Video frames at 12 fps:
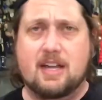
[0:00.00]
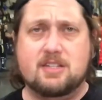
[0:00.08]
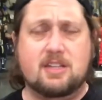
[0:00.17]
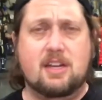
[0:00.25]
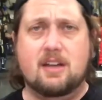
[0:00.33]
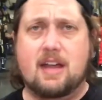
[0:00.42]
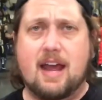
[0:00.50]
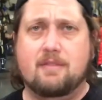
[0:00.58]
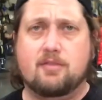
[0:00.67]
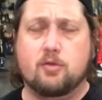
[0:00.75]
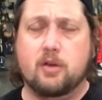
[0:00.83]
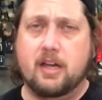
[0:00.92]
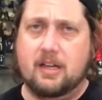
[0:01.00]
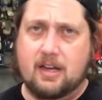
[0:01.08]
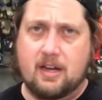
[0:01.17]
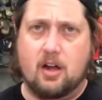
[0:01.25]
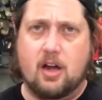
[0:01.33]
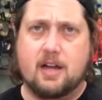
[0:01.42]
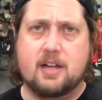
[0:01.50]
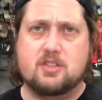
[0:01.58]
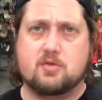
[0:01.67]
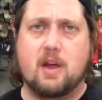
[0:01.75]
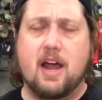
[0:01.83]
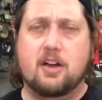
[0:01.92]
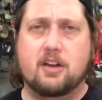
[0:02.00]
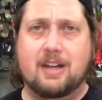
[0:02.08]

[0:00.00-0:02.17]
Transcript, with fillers: You needed to have three. You needed Hawkins, Ryder,